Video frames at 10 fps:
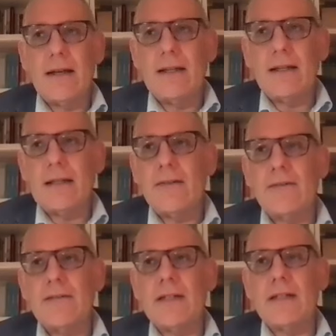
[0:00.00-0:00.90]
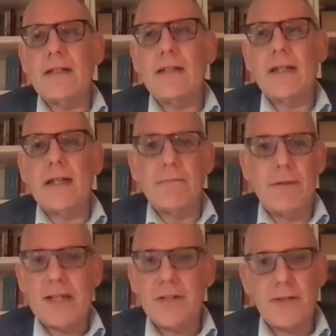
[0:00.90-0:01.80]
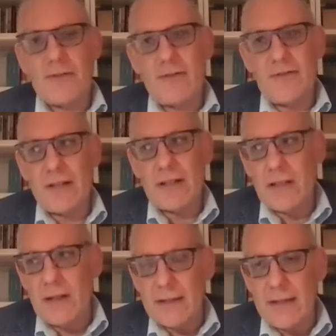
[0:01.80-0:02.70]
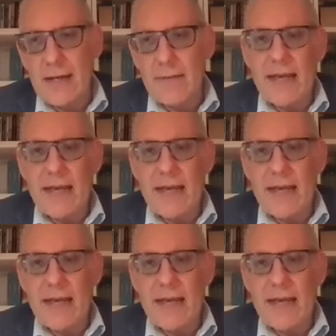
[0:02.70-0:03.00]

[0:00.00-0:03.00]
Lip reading: lived in places for a fairly long time.